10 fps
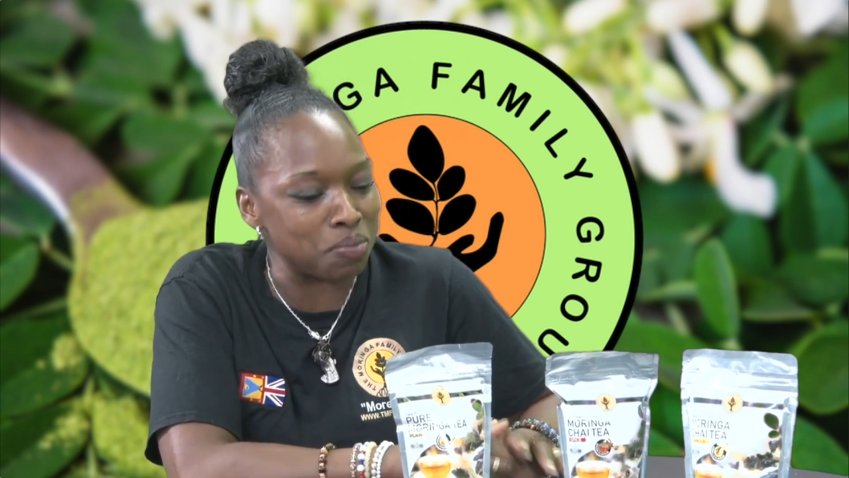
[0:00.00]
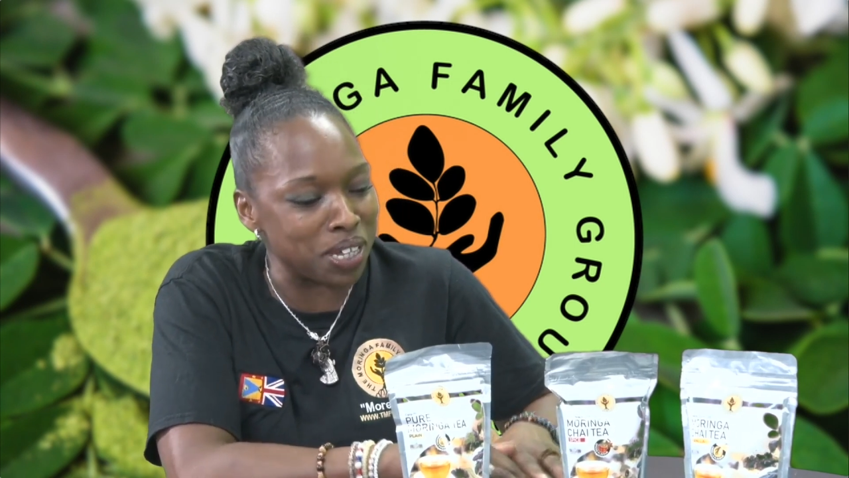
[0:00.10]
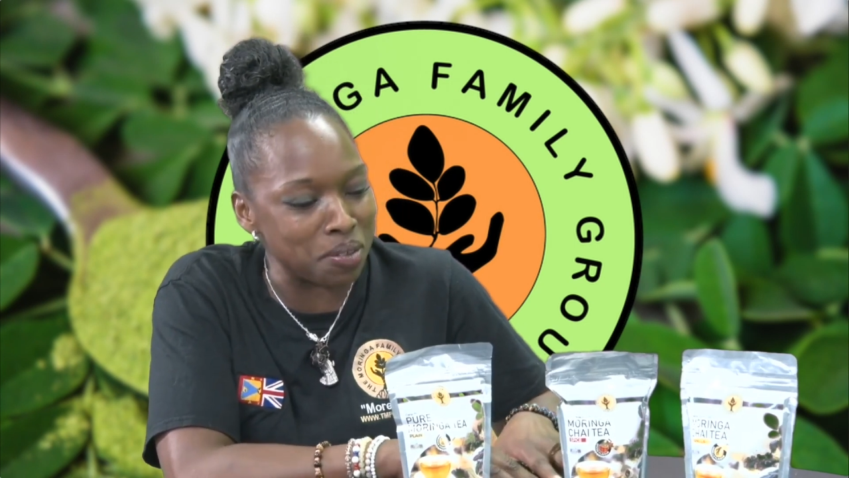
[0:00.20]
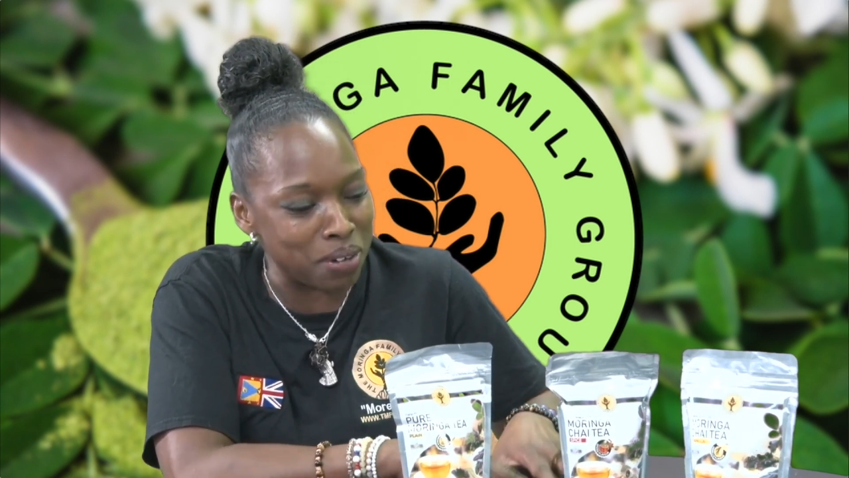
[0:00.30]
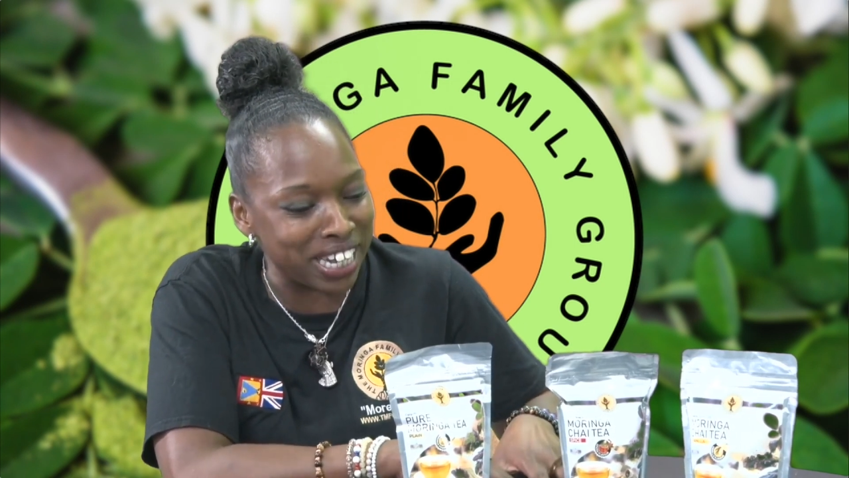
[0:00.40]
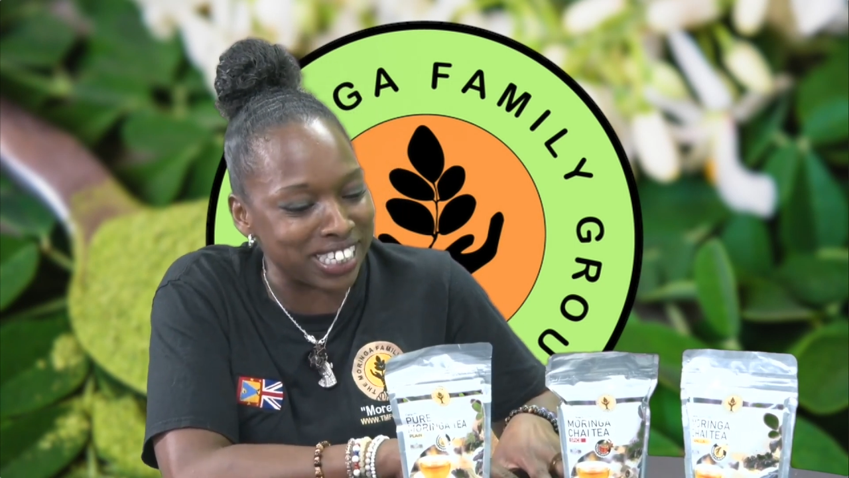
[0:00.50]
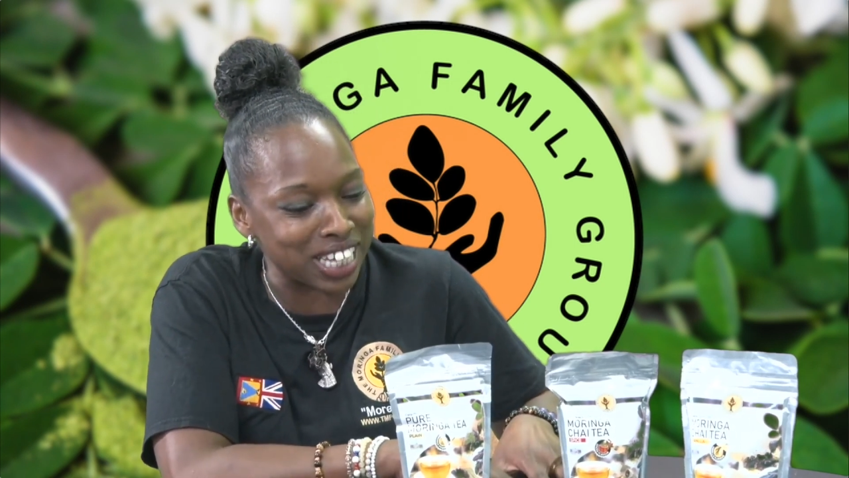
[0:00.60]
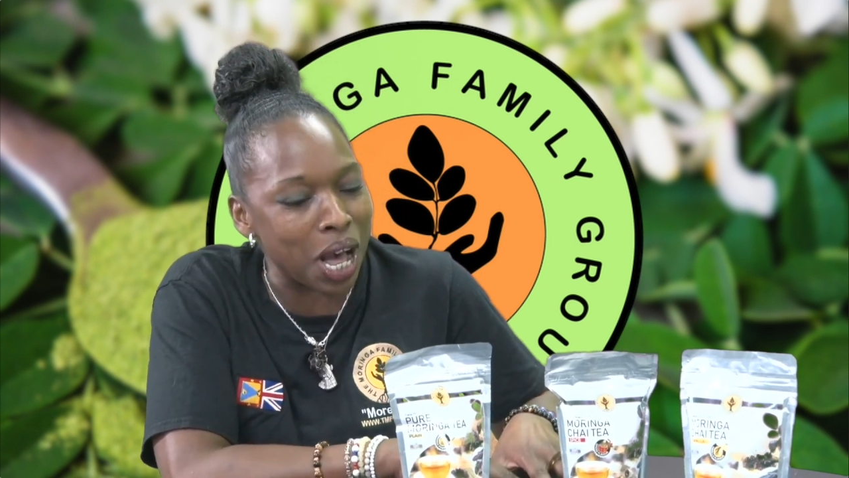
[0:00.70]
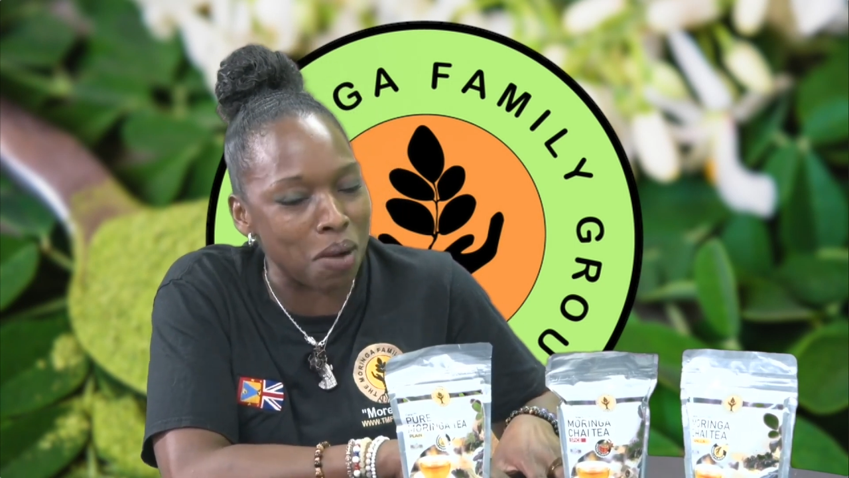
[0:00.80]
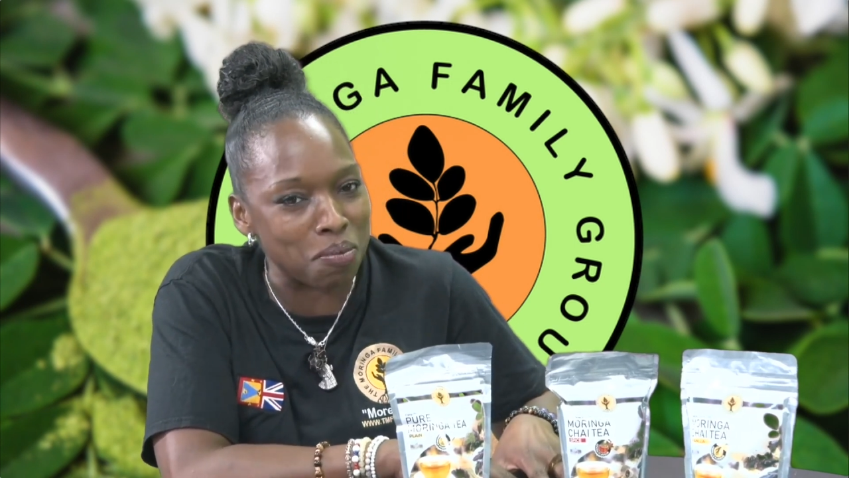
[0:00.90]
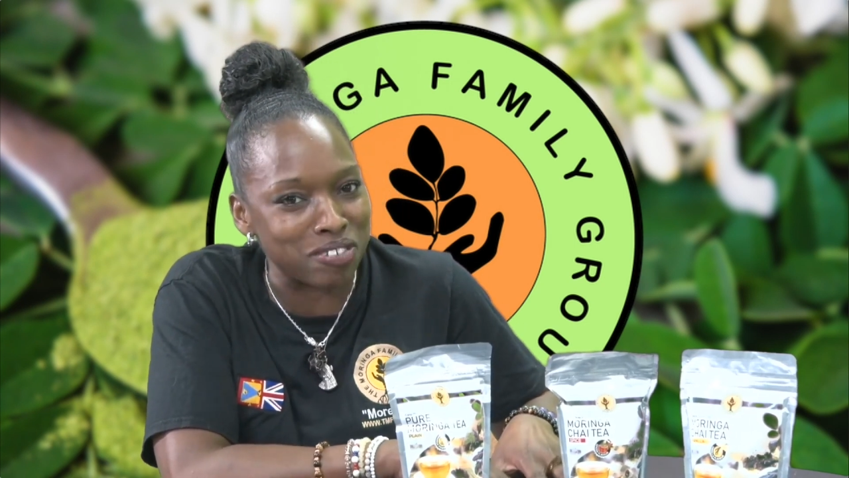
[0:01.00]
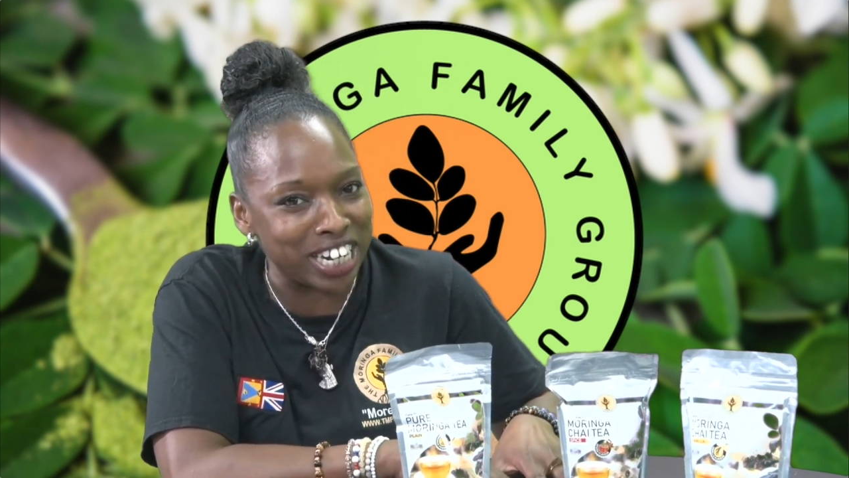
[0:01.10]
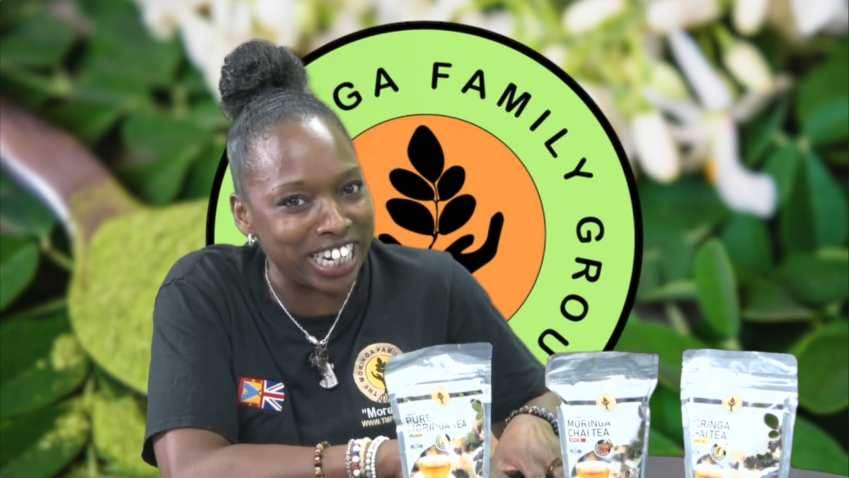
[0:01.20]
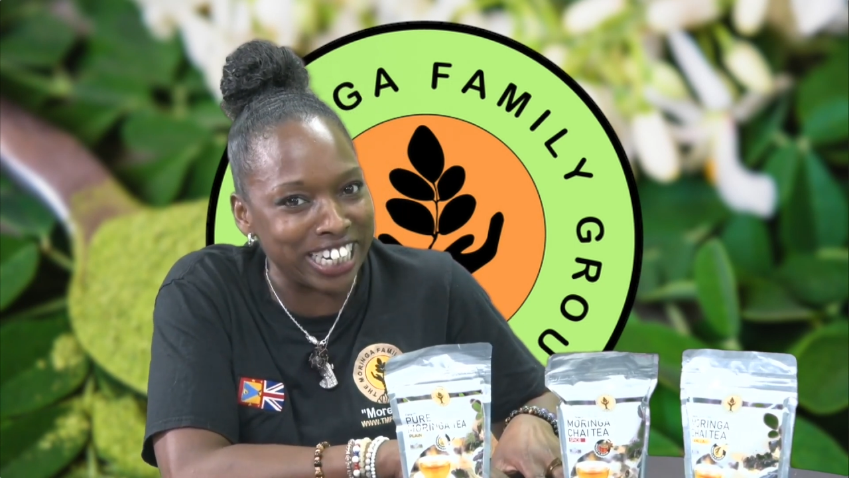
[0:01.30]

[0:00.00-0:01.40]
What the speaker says: the place, the hub really,